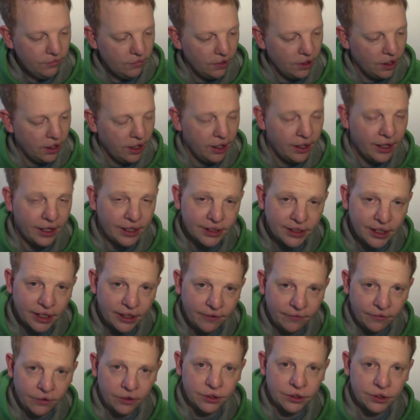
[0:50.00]
Like I said,
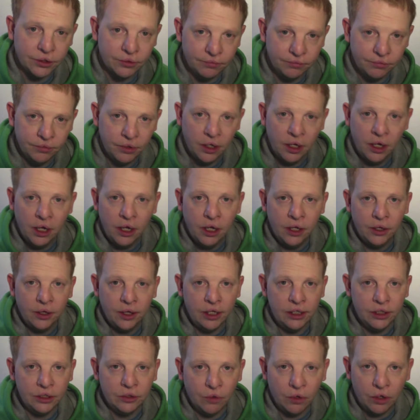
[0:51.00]
I've got some
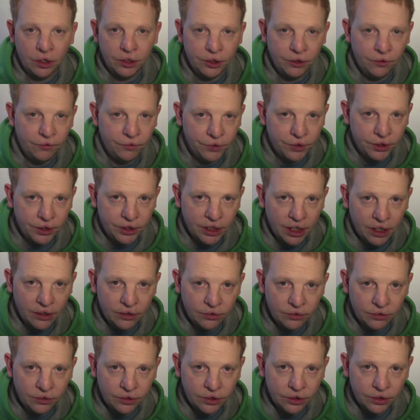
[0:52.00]
things I want to do with the
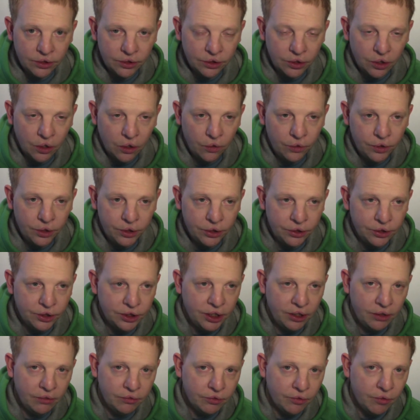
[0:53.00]
channels, so you should
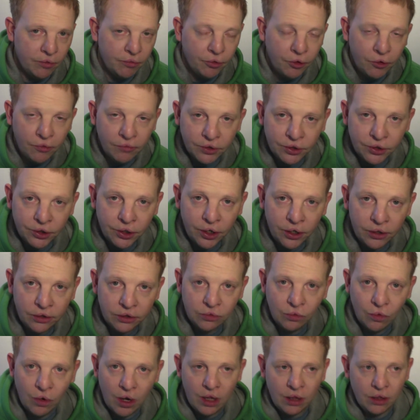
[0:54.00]
see some improvements there as
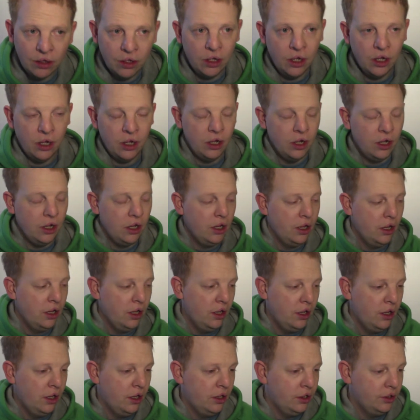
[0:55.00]
well.
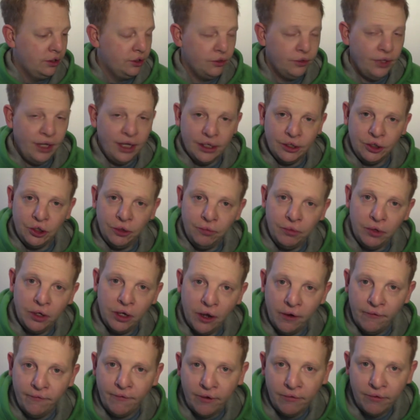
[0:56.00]
So yeah, it should be
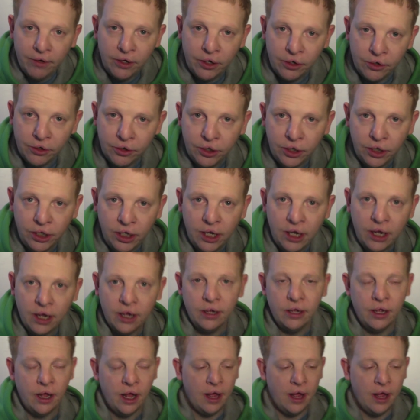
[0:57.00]
a very good year.